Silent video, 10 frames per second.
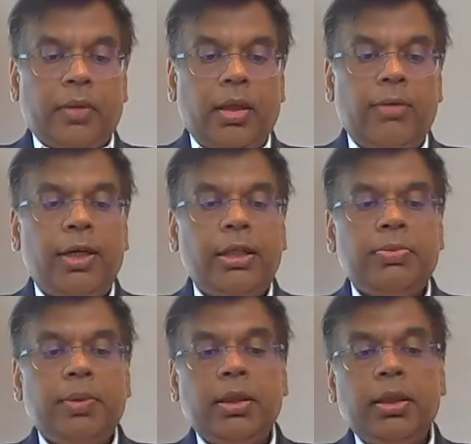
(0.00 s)

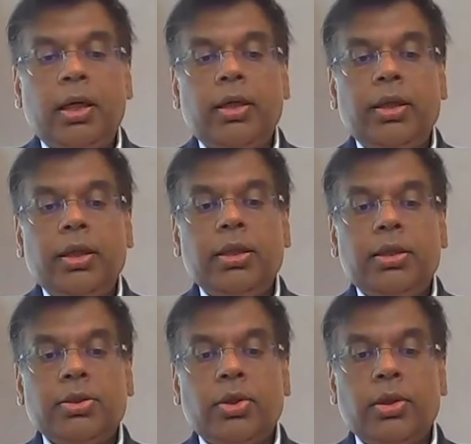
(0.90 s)
Investment in R&D
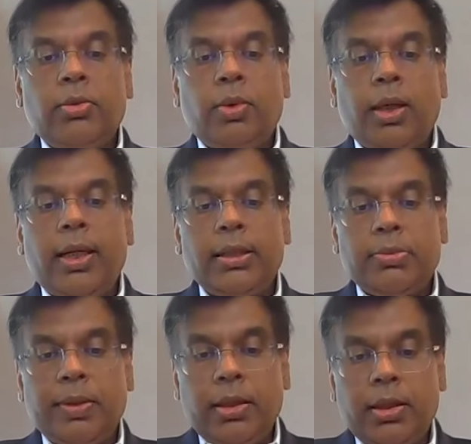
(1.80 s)
is only one
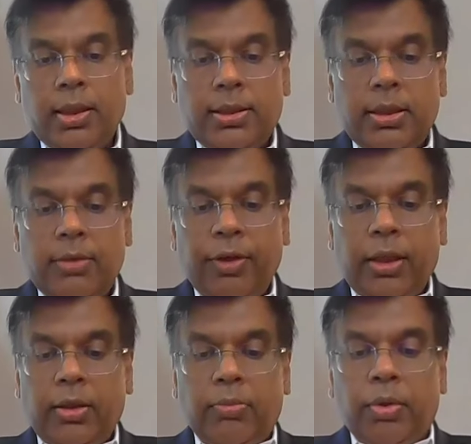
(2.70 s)
aspect as an
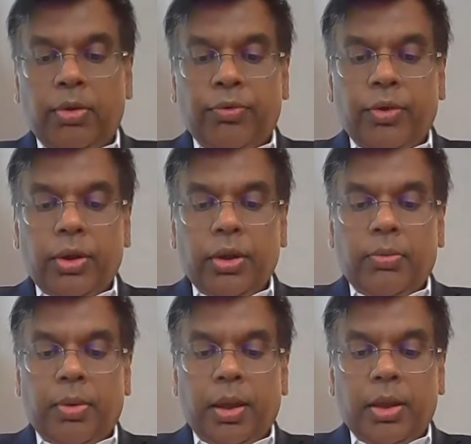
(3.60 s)
effective portfolio
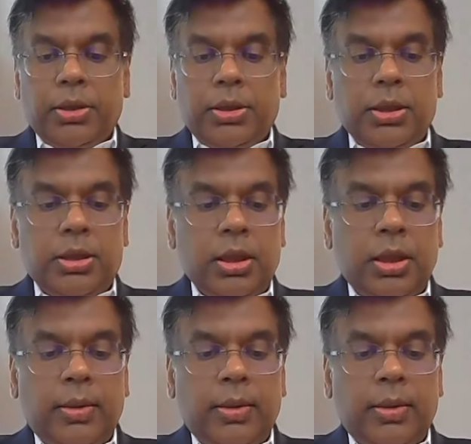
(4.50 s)
of policies